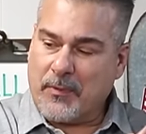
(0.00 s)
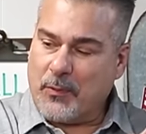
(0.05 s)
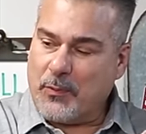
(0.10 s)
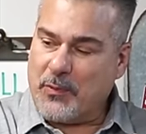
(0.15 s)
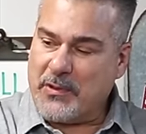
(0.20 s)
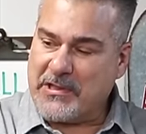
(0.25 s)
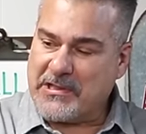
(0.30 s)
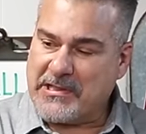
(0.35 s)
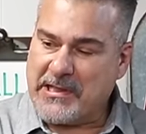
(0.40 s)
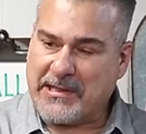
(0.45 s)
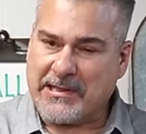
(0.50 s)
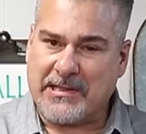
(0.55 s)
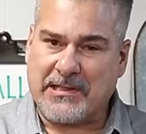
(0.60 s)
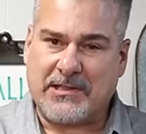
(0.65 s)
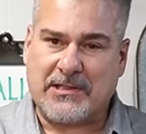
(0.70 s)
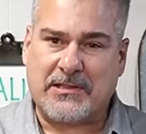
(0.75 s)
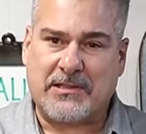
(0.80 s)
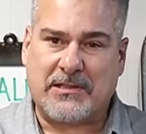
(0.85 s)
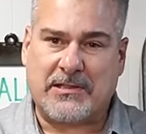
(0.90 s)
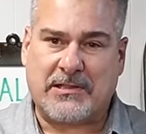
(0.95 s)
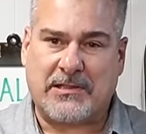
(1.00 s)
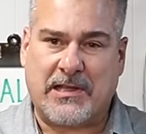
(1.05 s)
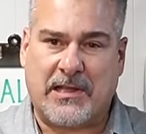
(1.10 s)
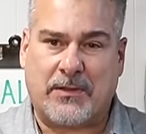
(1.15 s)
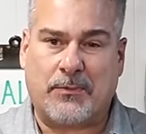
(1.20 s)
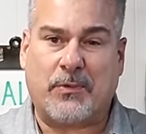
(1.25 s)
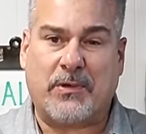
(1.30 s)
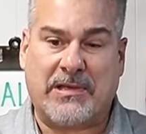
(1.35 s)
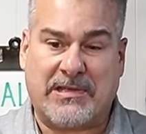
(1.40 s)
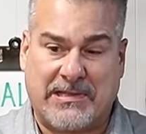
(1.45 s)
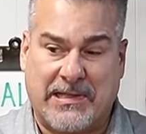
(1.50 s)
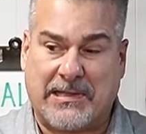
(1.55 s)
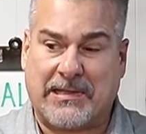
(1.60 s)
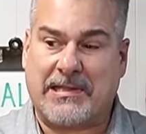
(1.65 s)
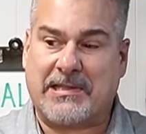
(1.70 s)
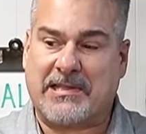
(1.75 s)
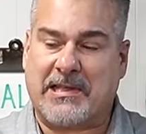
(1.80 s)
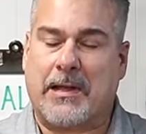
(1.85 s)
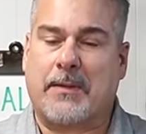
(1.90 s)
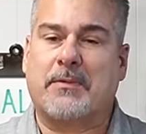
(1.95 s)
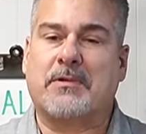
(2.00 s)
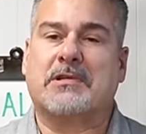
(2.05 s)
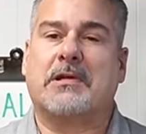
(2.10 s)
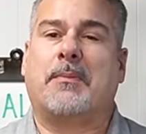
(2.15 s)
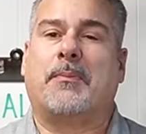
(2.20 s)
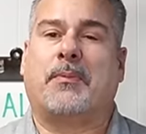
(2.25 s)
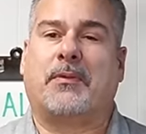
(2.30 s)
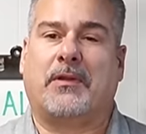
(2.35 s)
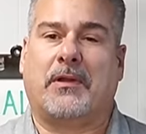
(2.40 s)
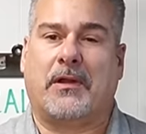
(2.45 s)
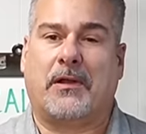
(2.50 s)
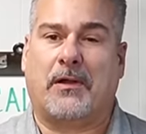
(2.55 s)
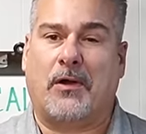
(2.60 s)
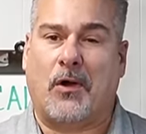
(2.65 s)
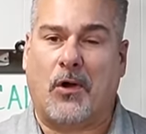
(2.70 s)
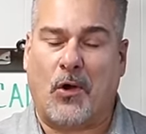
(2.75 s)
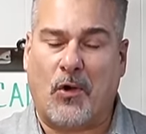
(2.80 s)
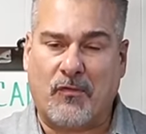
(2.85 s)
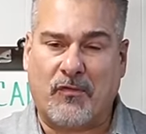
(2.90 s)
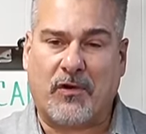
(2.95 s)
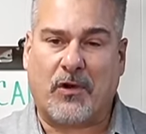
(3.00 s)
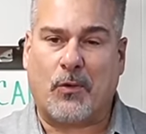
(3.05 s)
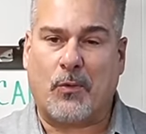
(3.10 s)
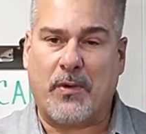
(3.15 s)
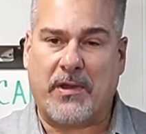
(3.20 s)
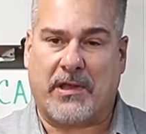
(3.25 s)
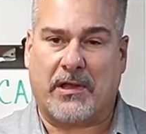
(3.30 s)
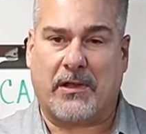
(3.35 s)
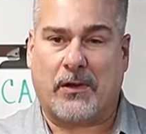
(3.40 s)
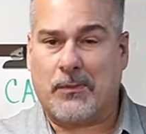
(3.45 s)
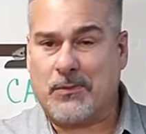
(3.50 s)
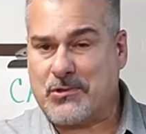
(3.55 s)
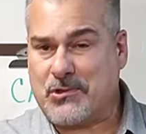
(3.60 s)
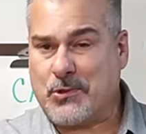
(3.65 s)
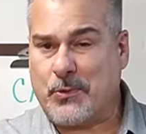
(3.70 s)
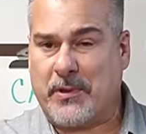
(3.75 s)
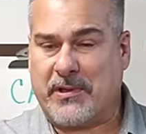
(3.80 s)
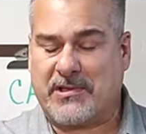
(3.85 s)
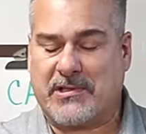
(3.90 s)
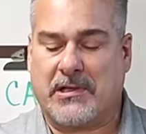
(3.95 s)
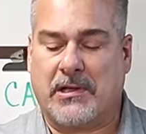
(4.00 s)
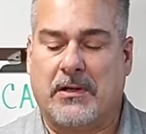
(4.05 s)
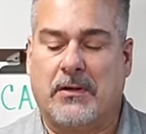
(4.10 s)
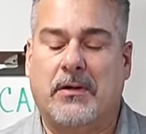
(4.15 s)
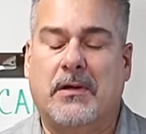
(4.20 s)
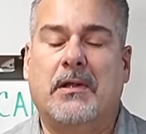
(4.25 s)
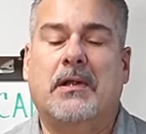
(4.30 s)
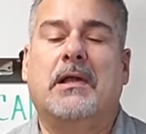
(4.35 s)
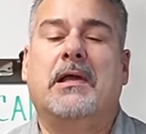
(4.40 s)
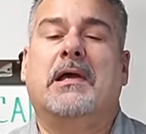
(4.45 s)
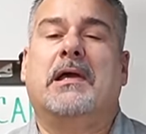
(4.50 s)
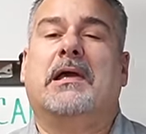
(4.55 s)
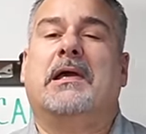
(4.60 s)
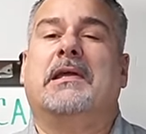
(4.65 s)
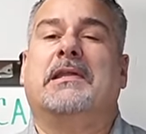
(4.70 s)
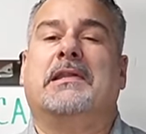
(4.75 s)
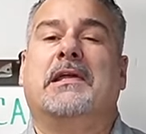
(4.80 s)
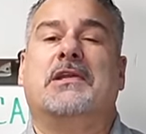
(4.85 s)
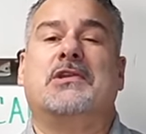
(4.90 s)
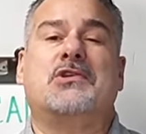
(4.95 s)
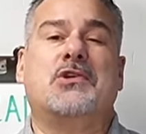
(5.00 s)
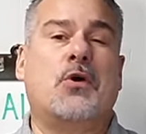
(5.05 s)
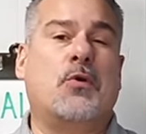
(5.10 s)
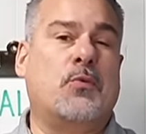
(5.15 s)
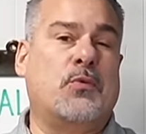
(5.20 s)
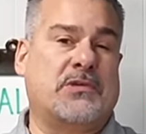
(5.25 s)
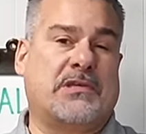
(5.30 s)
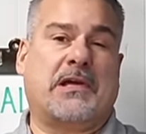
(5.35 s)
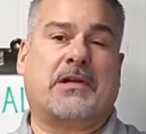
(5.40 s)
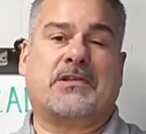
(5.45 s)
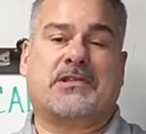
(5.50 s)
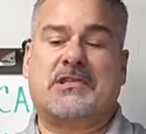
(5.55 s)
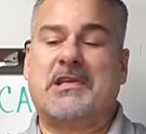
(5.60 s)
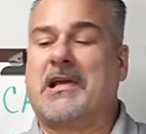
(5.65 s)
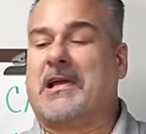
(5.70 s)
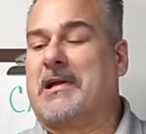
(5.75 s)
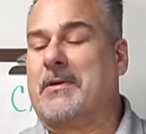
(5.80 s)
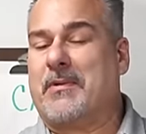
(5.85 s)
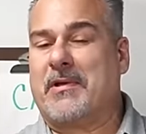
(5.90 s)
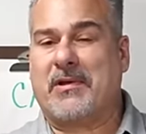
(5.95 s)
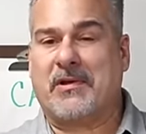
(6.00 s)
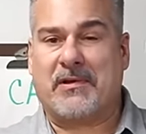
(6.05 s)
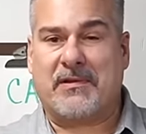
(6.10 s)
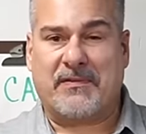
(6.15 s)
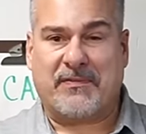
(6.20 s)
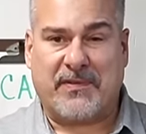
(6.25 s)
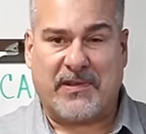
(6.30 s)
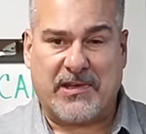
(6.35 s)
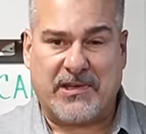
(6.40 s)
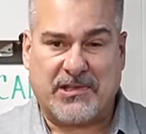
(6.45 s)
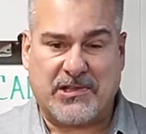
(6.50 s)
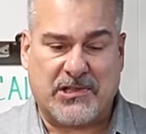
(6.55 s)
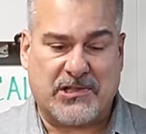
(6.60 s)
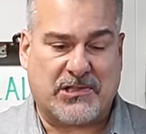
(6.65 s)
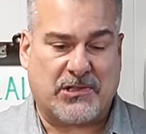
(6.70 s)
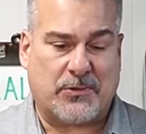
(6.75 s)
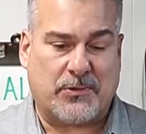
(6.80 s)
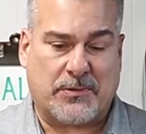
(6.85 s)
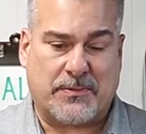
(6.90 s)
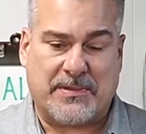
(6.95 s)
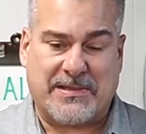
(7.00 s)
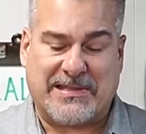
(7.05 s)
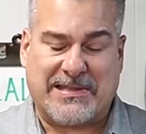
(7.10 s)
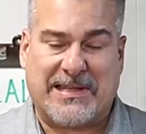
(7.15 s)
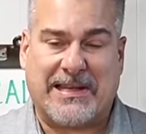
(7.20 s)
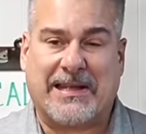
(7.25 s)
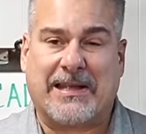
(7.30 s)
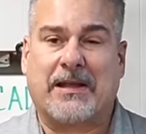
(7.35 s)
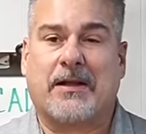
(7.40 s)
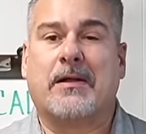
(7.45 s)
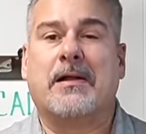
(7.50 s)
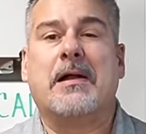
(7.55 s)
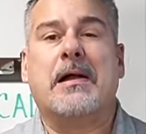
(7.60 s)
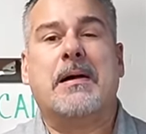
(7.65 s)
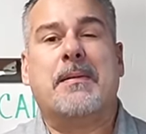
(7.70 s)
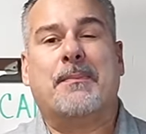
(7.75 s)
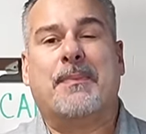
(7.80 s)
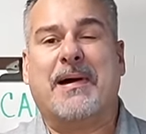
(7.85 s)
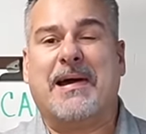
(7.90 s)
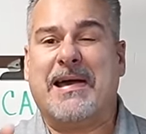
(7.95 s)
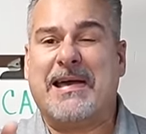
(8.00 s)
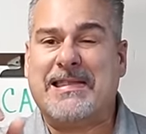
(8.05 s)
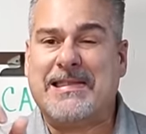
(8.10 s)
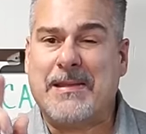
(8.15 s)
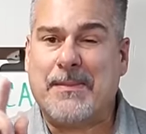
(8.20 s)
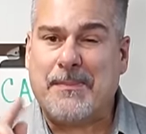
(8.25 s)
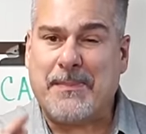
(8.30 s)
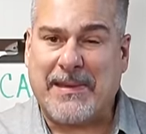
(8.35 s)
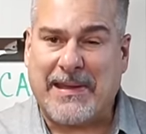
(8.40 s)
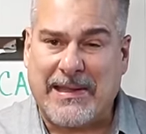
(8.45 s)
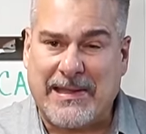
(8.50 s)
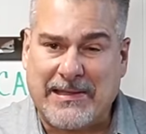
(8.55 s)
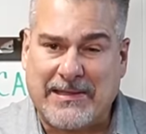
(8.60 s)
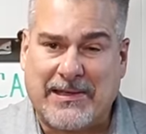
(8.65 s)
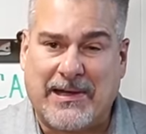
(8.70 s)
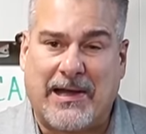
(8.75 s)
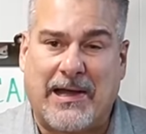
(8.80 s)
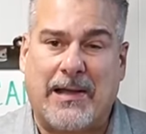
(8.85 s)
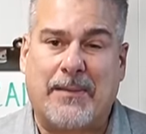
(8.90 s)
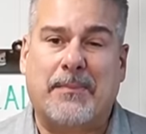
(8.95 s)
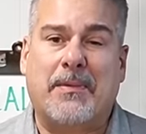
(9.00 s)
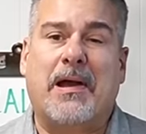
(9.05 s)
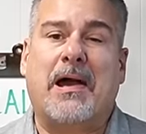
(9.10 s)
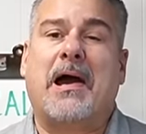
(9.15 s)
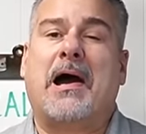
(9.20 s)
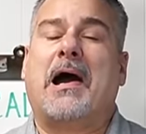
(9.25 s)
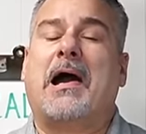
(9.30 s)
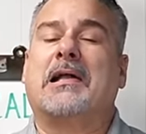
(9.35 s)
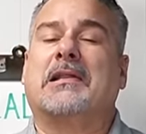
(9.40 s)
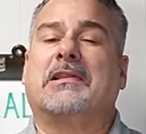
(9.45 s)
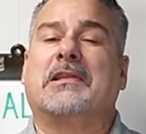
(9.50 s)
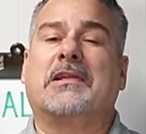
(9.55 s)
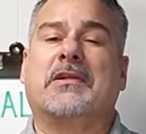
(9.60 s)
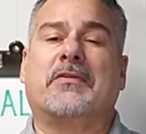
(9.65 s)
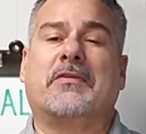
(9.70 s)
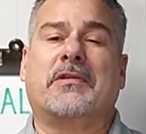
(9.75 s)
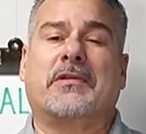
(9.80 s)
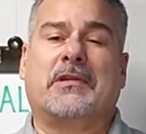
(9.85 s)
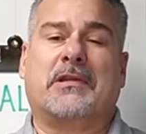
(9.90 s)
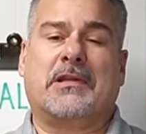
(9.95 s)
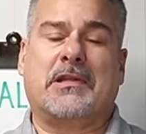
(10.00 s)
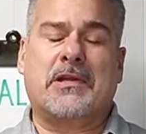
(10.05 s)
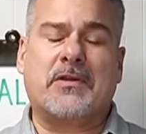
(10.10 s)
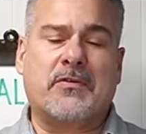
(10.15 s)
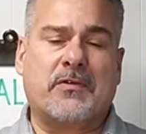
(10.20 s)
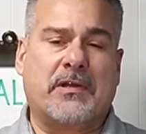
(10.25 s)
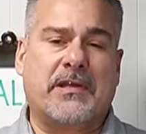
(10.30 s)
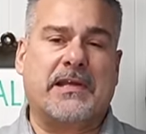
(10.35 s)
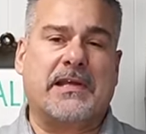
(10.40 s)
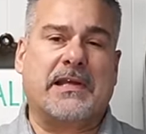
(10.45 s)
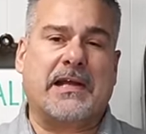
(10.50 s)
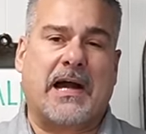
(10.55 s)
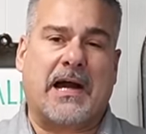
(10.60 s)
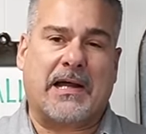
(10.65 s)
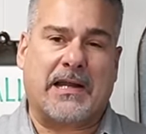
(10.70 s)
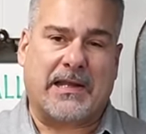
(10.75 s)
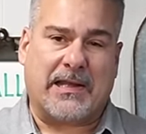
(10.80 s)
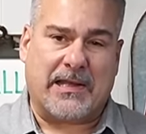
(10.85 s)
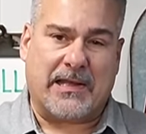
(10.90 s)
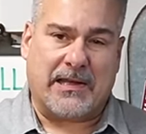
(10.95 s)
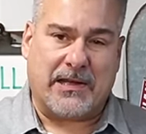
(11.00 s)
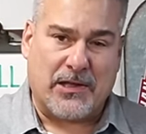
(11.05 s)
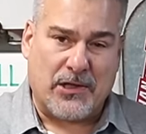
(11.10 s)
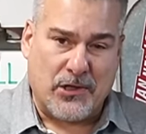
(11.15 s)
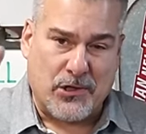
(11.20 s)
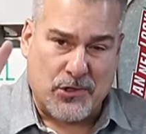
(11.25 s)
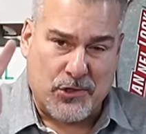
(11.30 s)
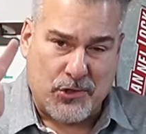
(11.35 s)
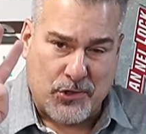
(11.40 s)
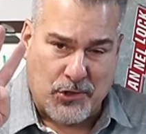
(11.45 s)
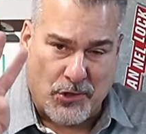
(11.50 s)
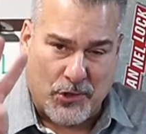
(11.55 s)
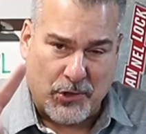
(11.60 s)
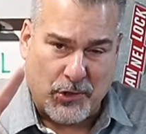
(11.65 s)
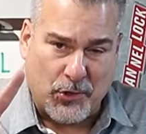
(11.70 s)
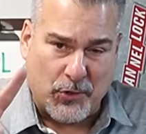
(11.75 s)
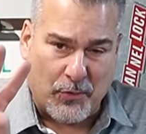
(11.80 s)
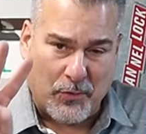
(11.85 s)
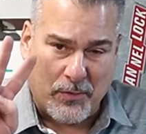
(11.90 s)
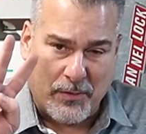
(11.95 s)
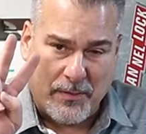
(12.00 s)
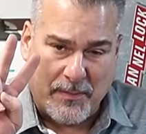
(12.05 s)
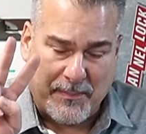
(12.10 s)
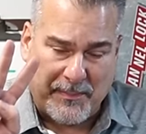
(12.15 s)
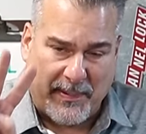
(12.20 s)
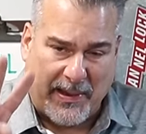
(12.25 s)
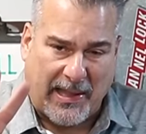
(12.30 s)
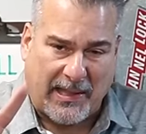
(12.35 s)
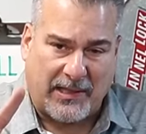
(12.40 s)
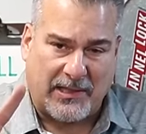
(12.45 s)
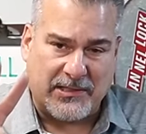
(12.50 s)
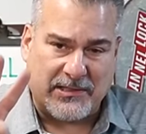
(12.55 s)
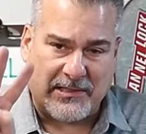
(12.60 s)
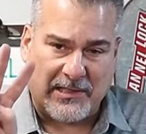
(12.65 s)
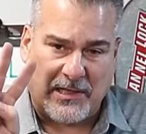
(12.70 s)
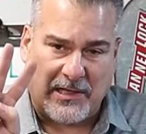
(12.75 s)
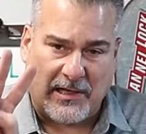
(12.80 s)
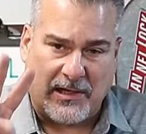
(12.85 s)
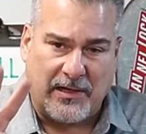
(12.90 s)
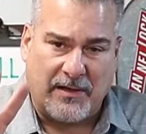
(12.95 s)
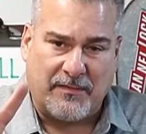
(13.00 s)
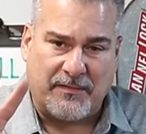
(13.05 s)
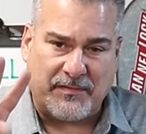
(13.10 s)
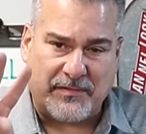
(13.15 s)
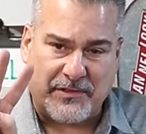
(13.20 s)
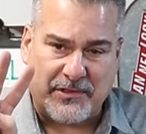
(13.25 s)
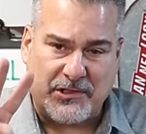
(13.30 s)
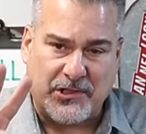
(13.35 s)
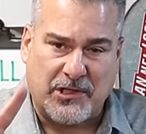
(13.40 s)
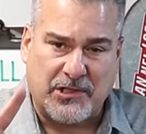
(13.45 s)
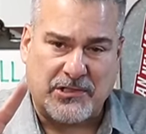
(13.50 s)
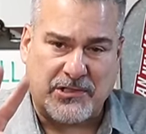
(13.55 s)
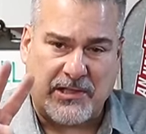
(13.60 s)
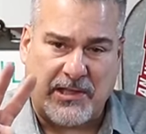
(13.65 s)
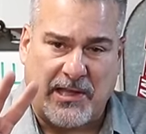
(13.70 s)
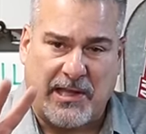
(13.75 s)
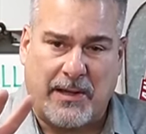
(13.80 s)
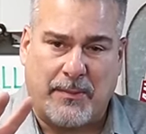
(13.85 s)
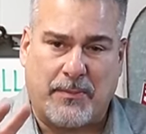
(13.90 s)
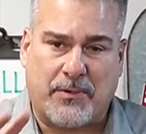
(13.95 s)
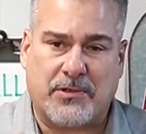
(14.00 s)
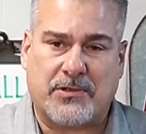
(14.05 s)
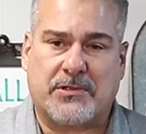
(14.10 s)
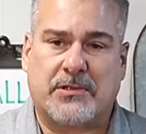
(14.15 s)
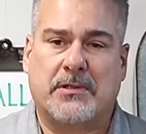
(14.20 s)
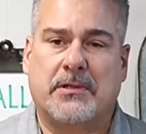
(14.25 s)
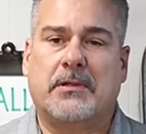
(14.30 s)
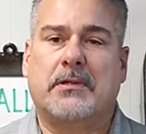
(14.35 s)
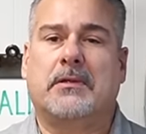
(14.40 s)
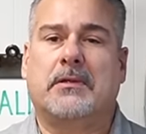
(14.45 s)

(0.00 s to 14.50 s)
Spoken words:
We set these hammers up over a week ago, almost 2 weeks ago. And then Joe was out sick, we couldn't finish it, so it's been sitting here. But in the meantime, I literally got in two pallets of just hammers.